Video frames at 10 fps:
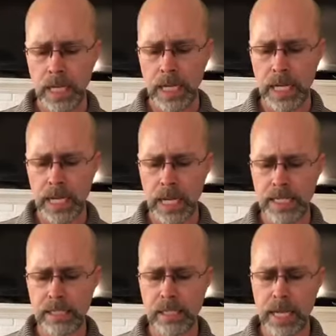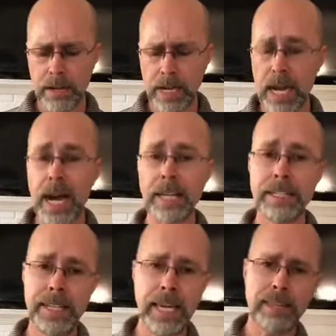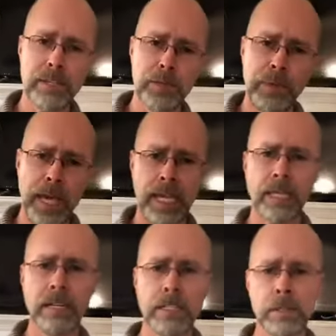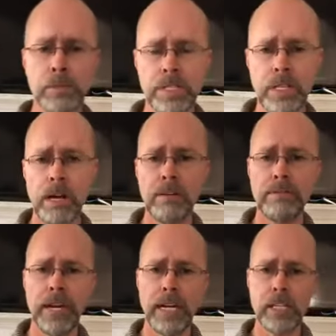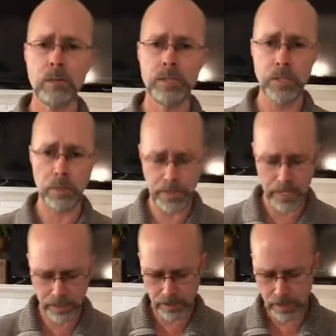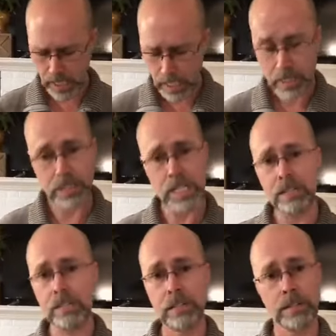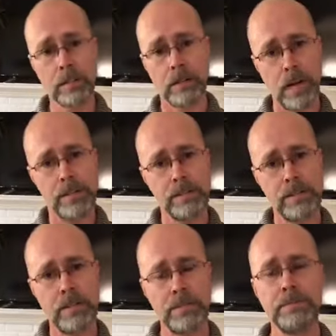and, and just allow God to take this pain onto Himself. I just want you to picture Jesus on the cross